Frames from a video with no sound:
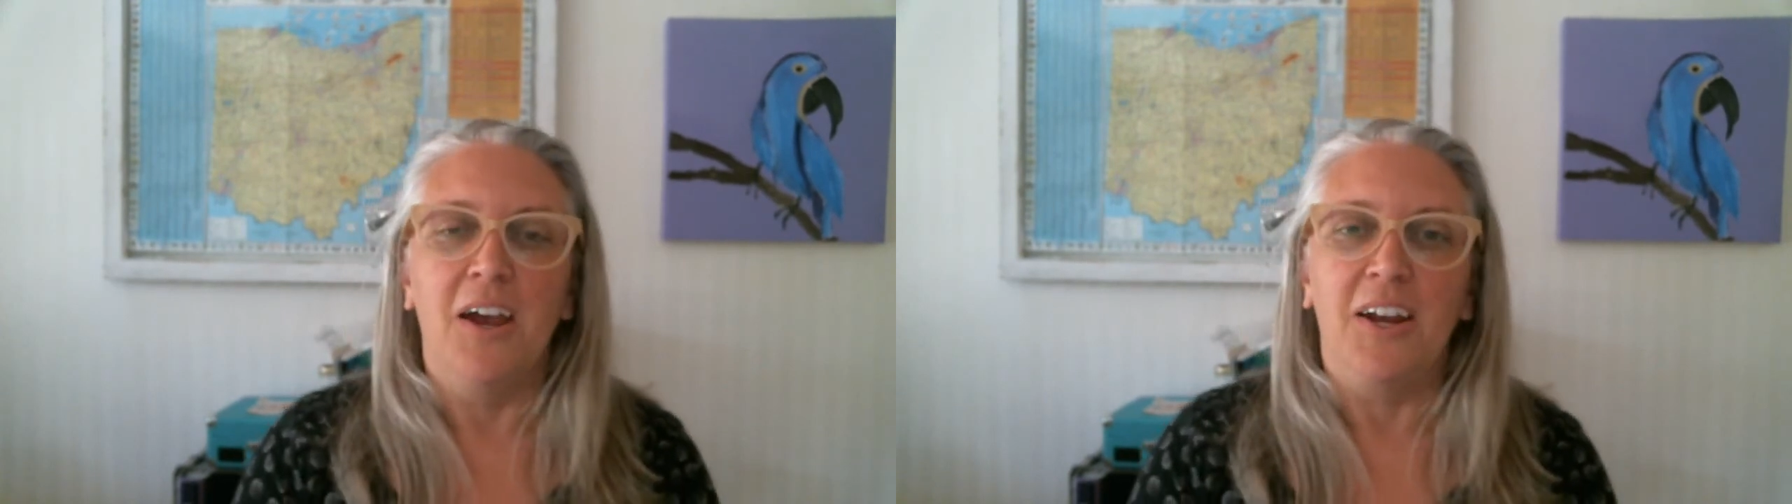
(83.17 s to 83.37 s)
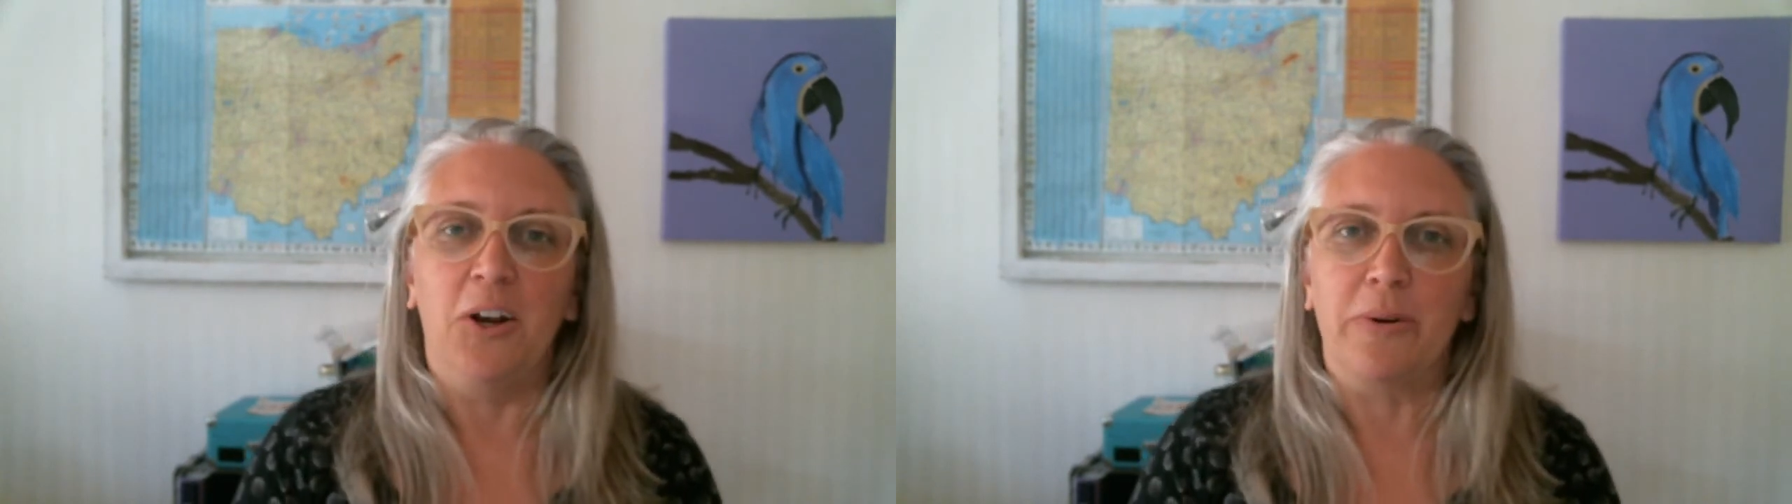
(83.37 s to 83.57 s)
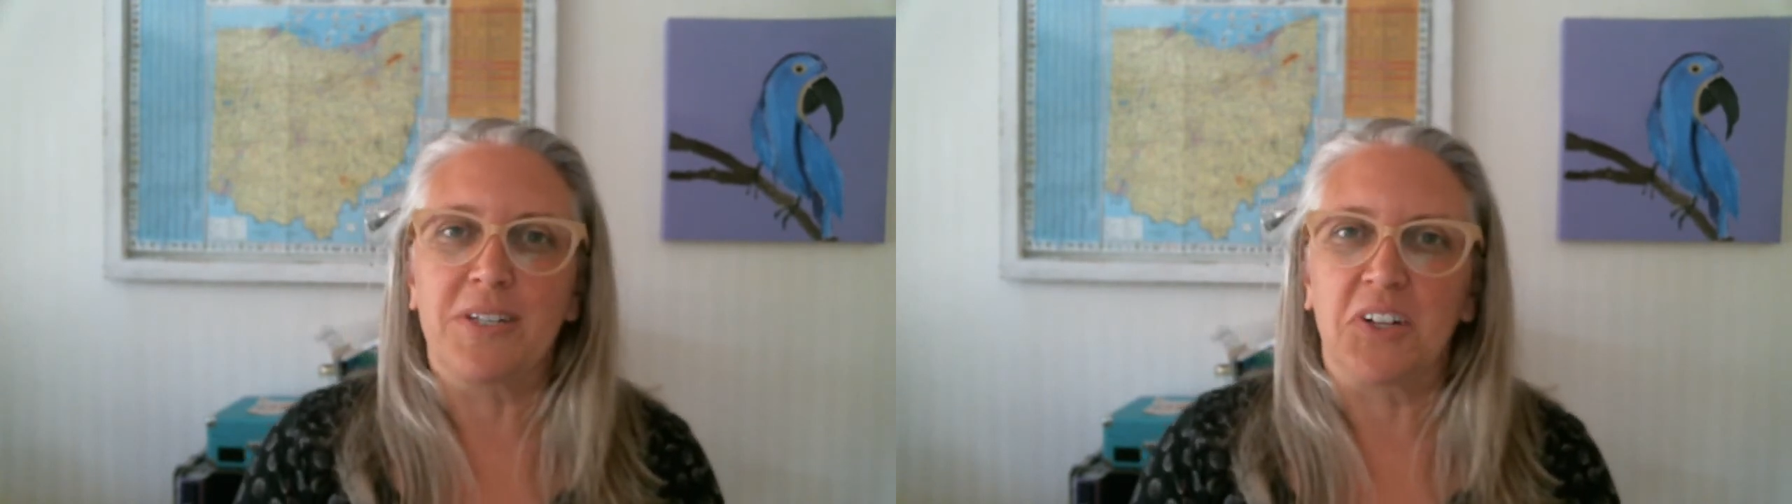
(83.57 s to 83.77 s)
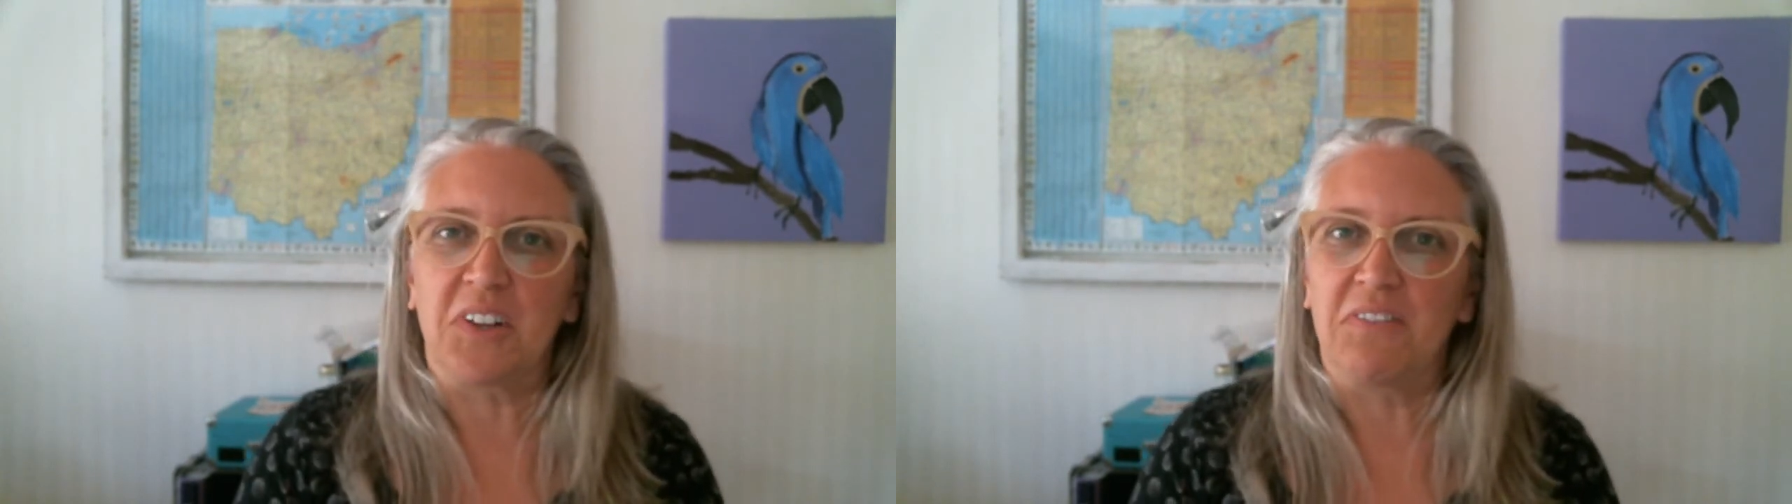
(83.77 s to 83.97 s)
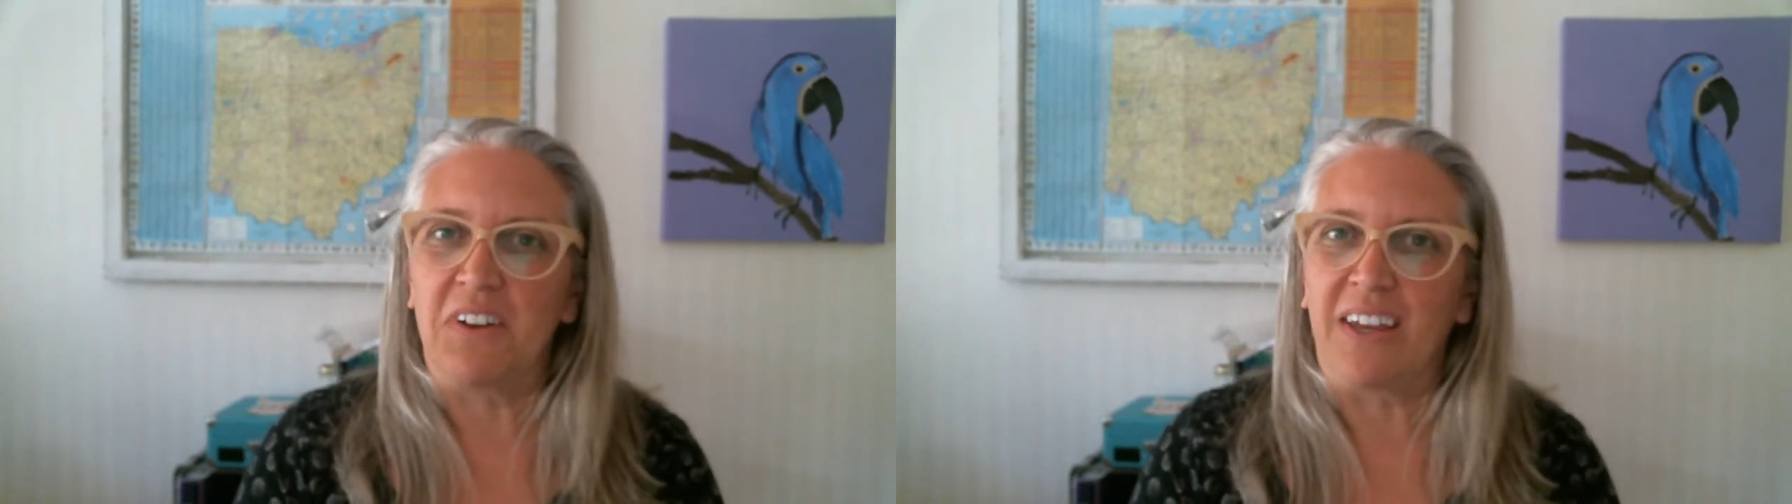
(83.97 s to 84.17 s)
we're still
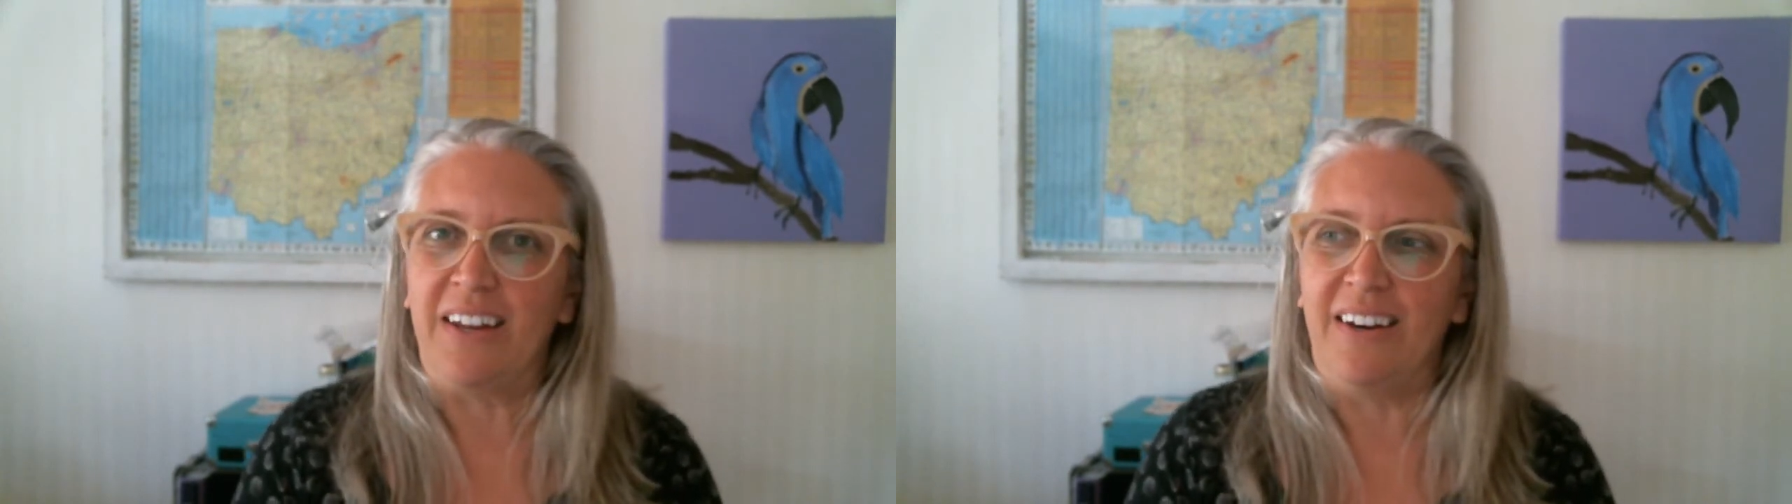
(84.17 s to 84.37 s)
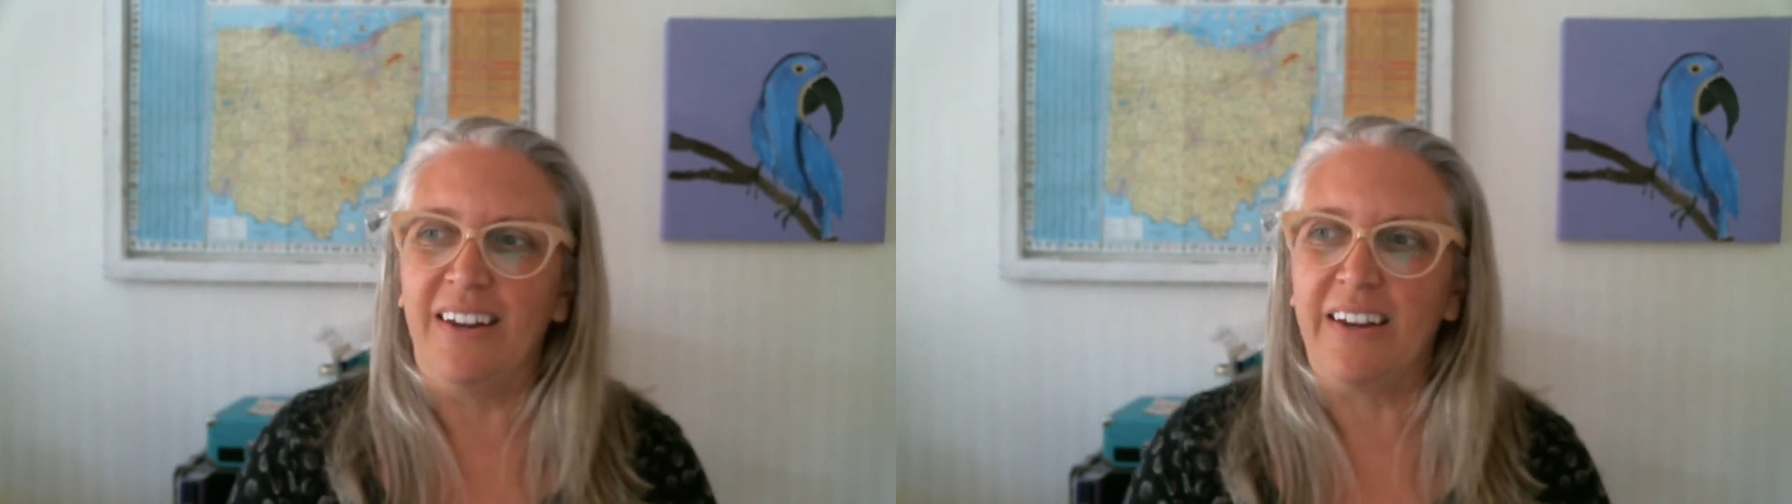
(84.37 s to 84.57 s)
living in